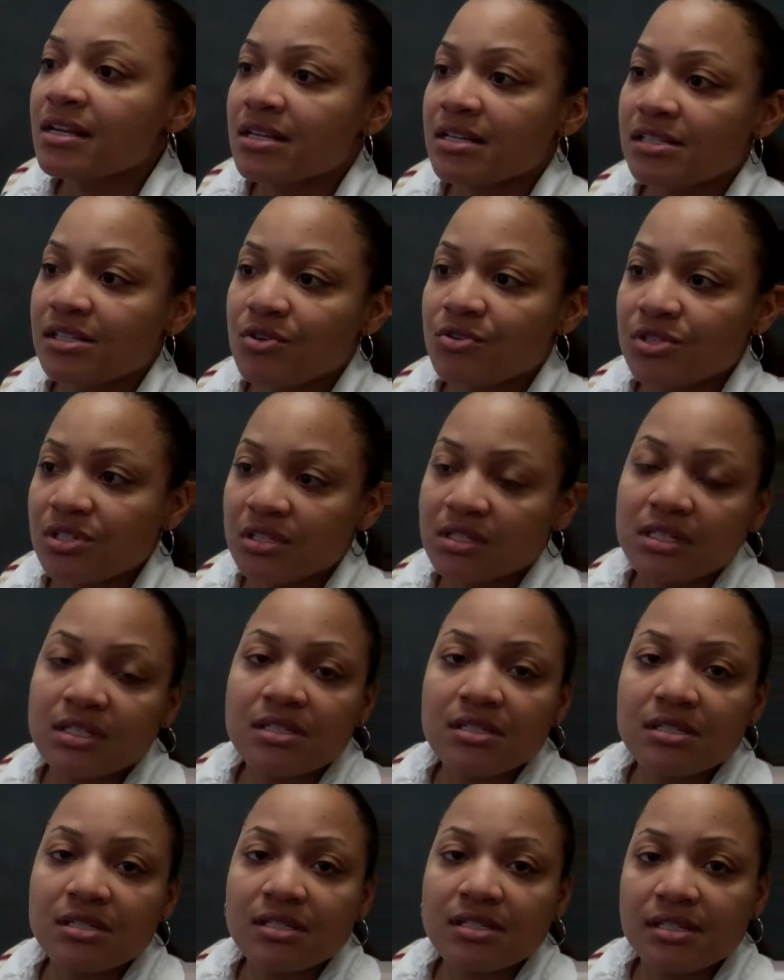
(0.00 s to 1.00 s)
a
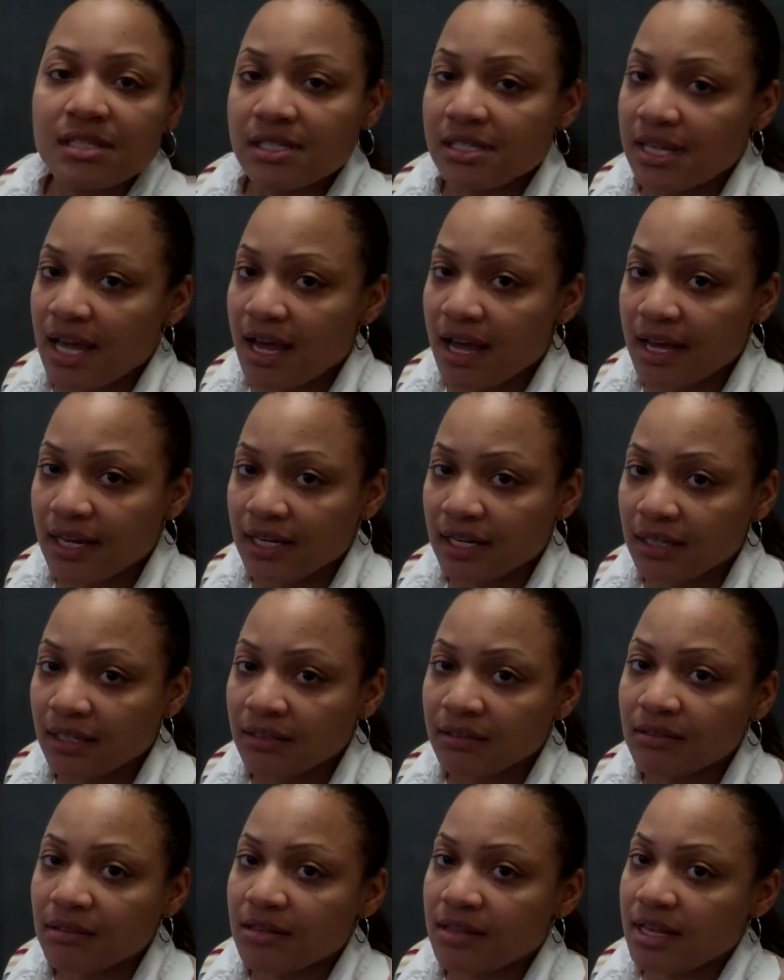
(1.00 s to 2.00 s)
socialist society.
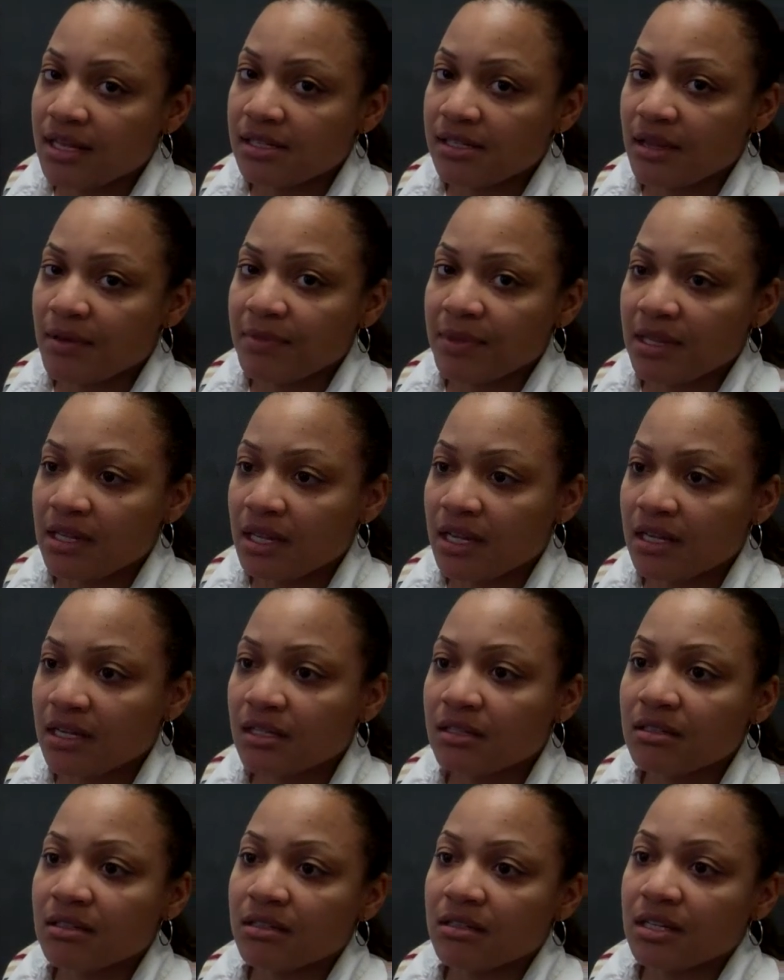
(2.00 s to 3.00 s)
That's something
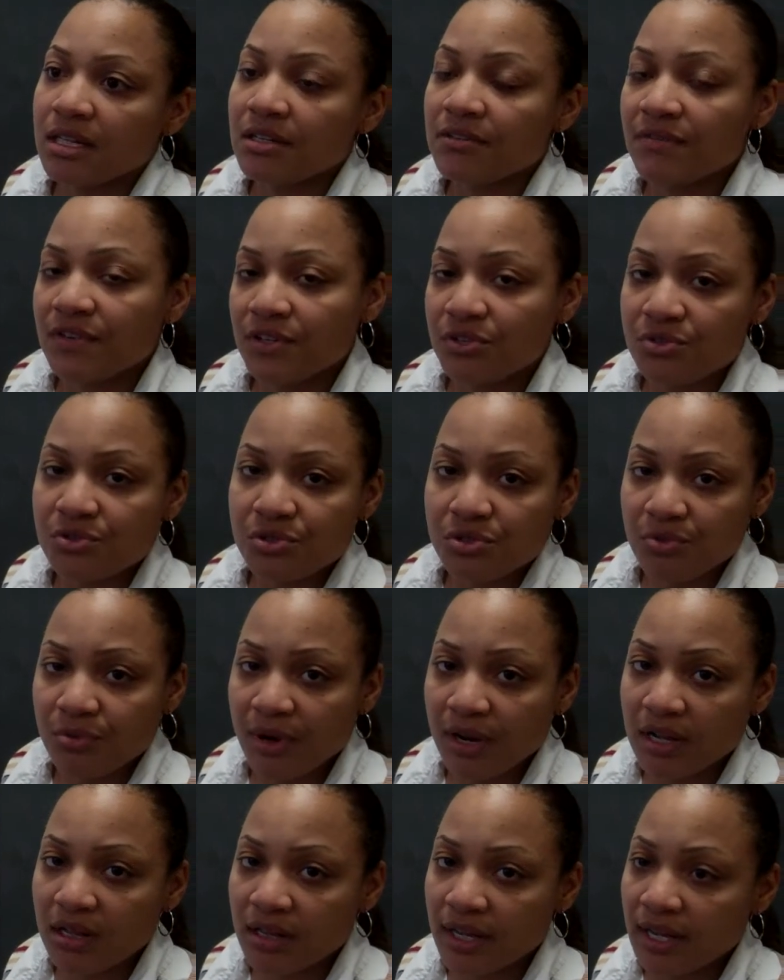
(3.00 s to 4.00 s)
that individuals should
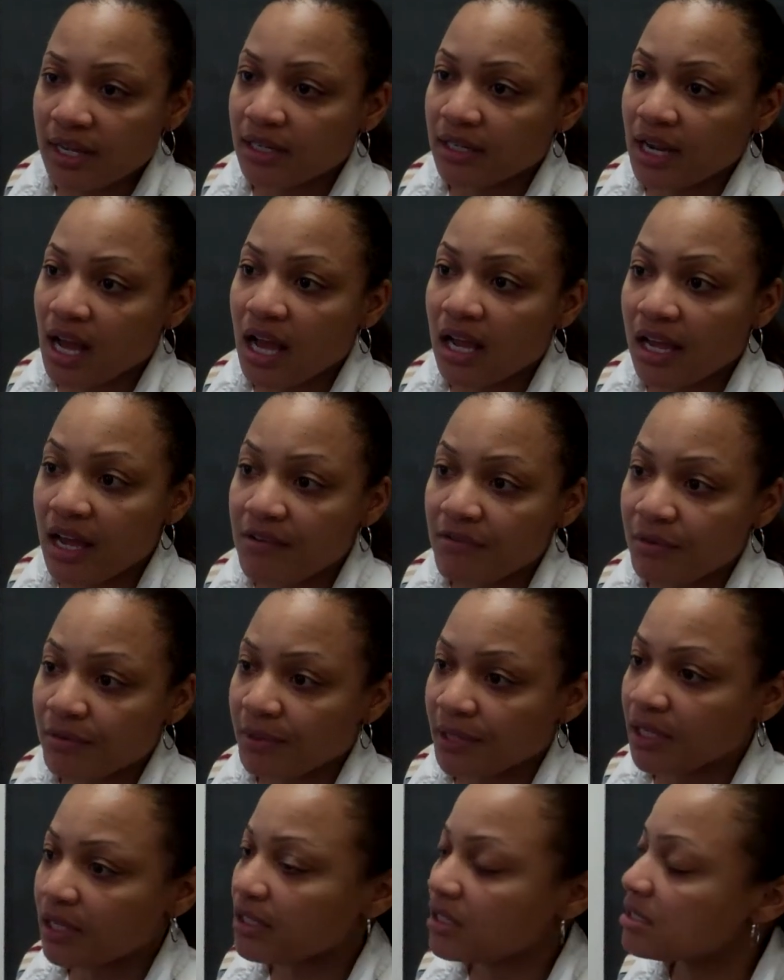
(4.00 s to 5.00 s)
regulate, not
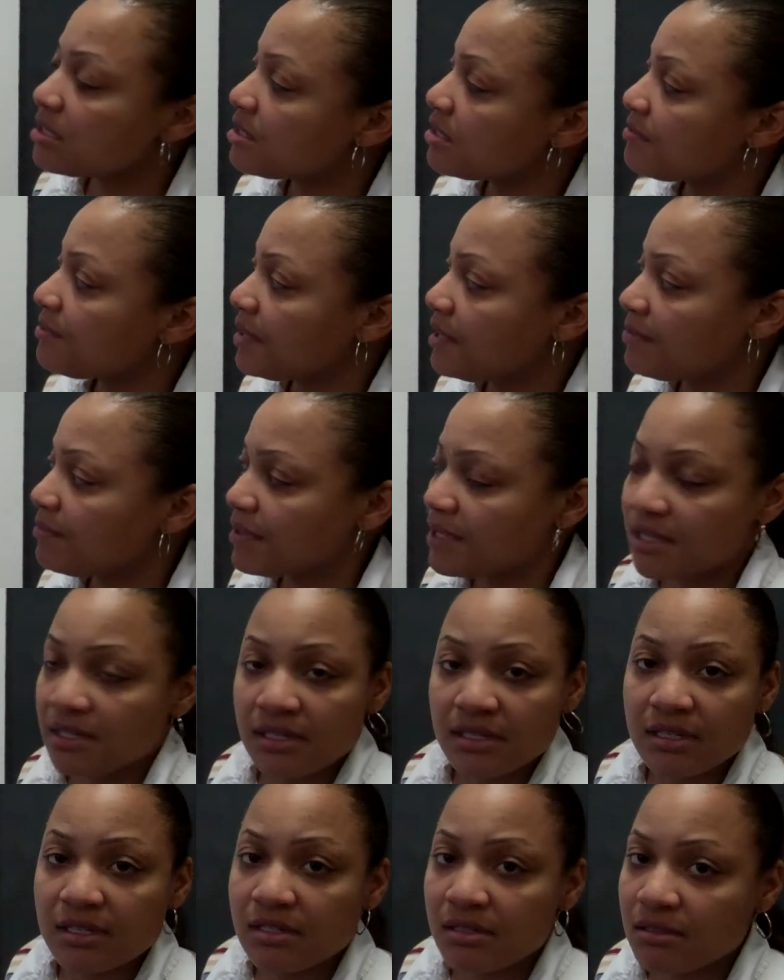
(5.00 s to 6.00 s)
government. Should be a
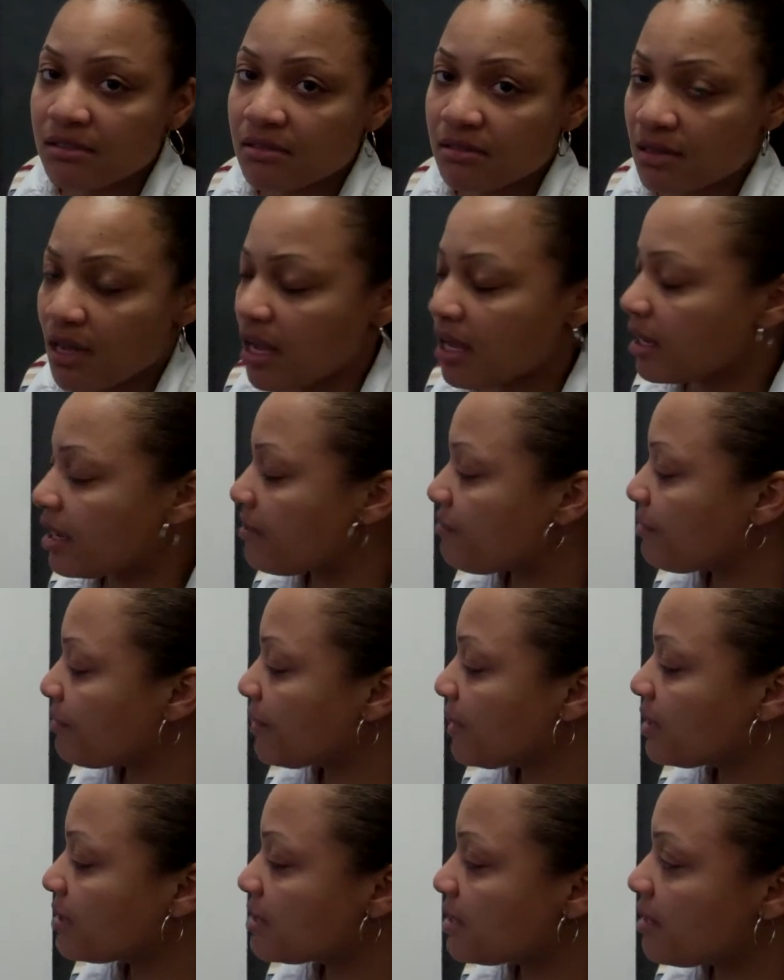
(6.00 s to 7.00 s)
business, not
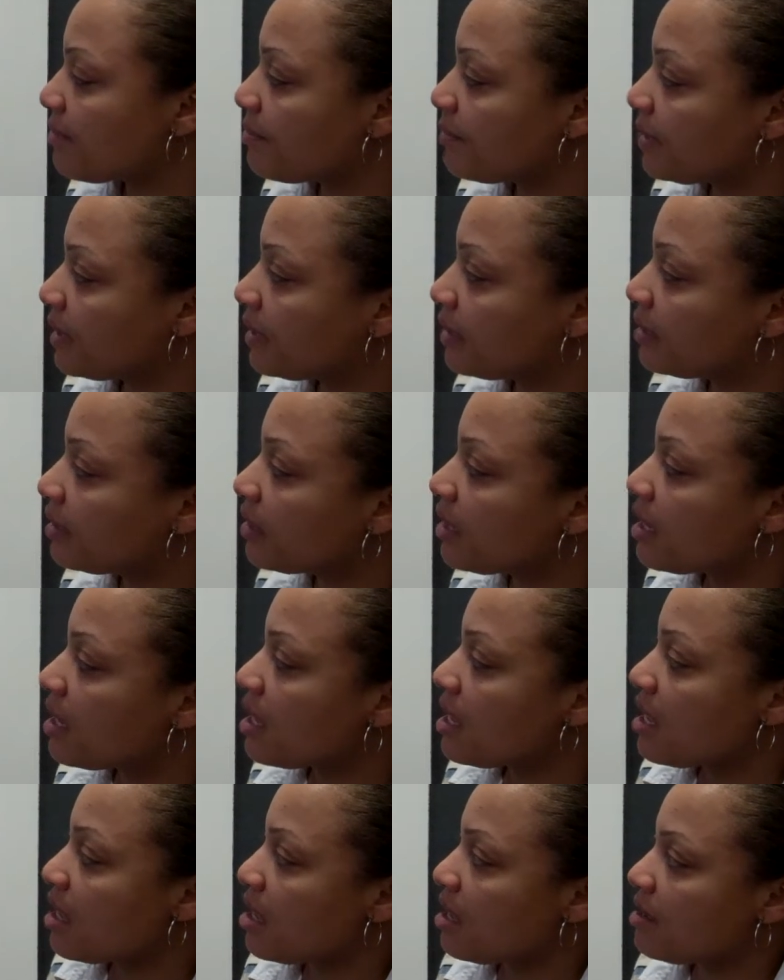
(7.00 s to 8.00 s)
government stepping
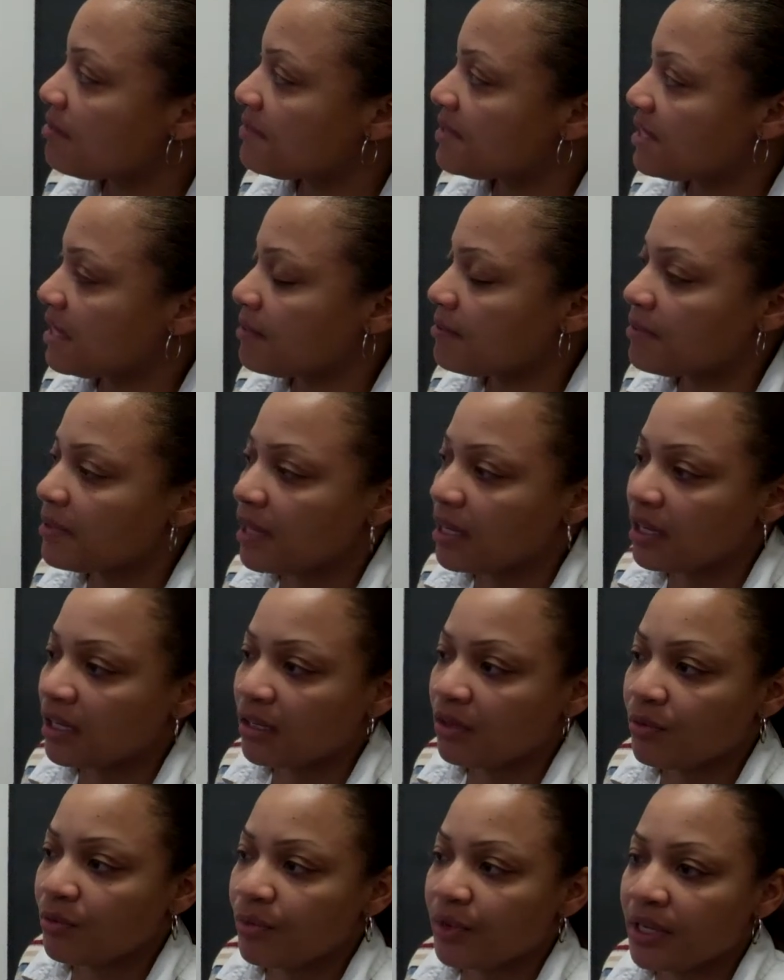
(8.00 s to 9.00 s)
in. Same
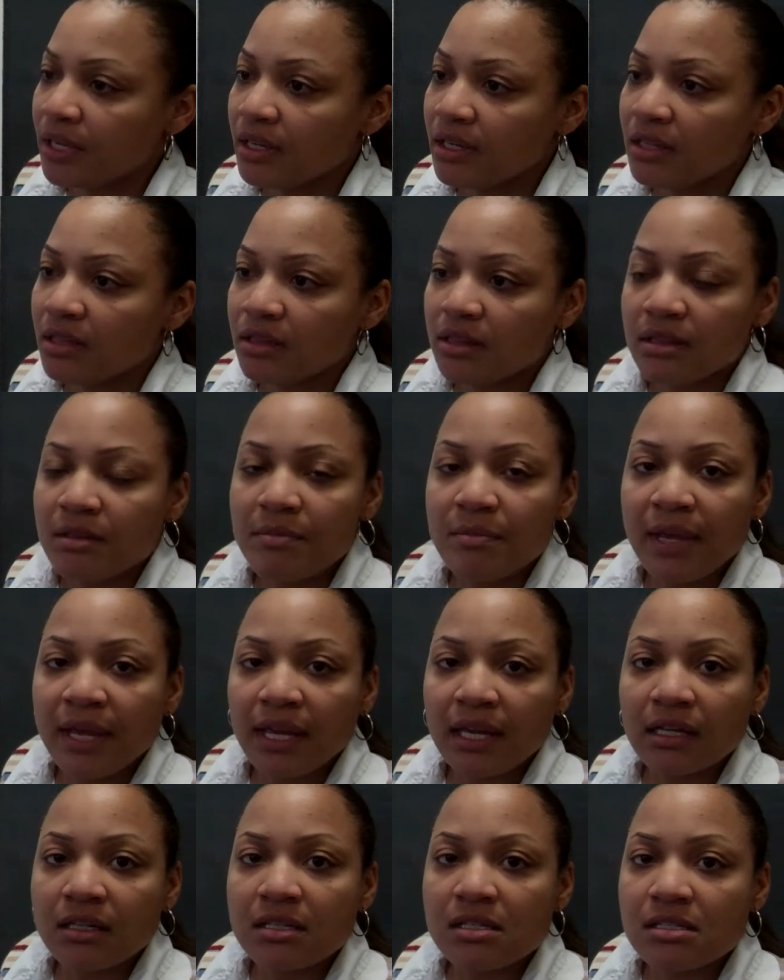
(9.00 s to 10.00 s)
thing with the
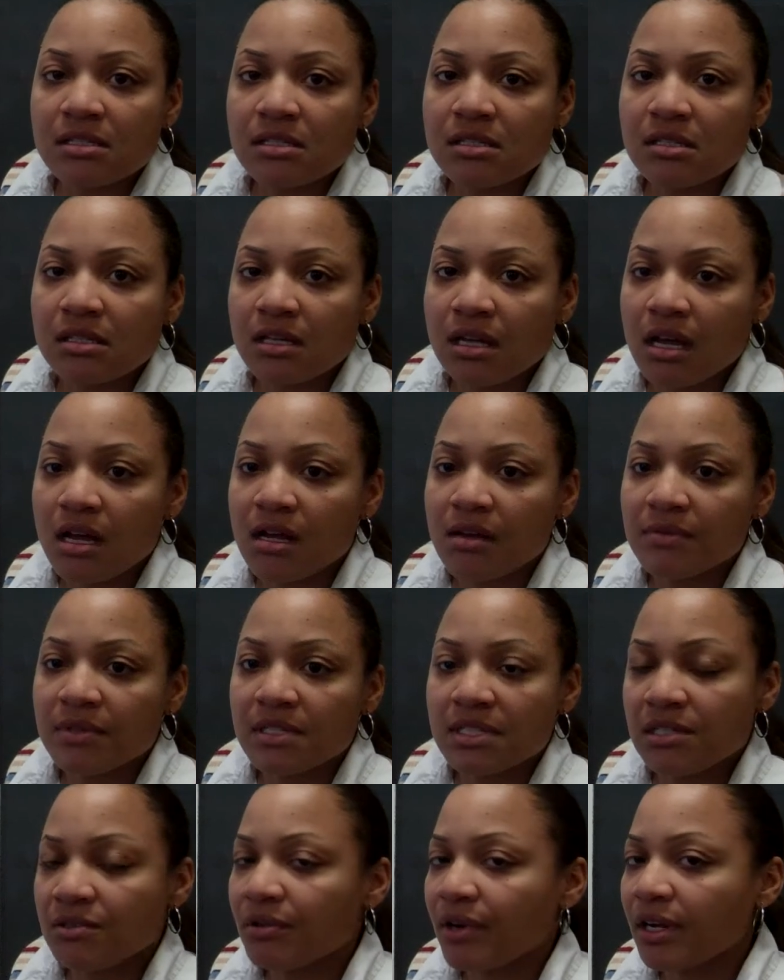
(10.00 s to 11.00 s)
banks,
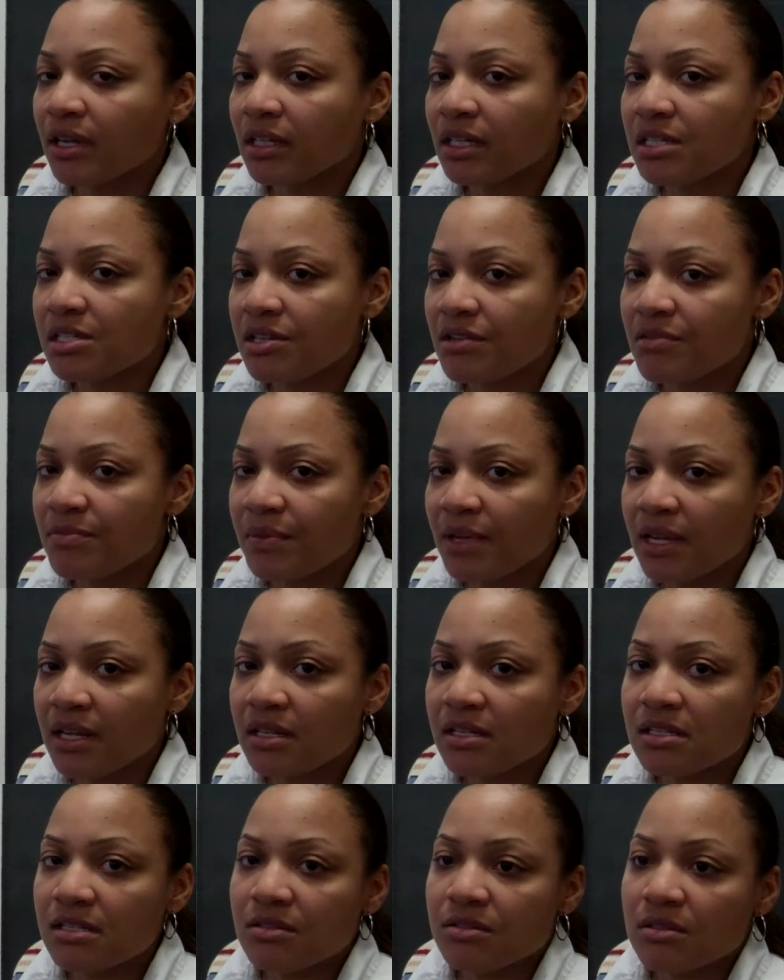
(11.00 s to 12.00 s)
the deregulation of the
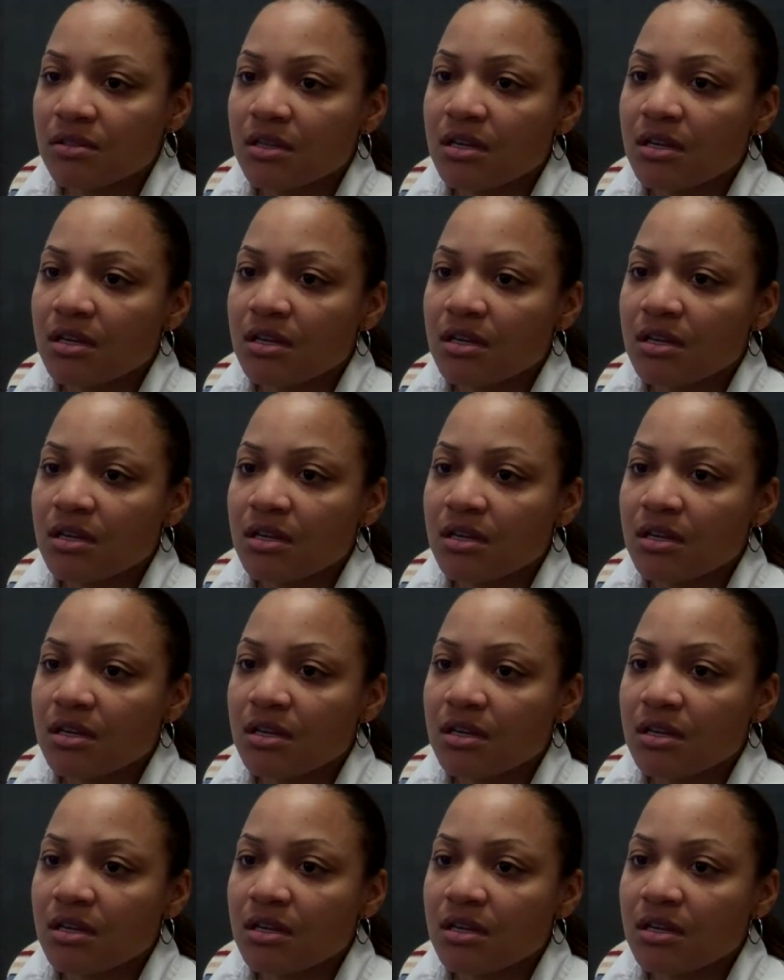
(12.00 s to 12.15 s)
banks.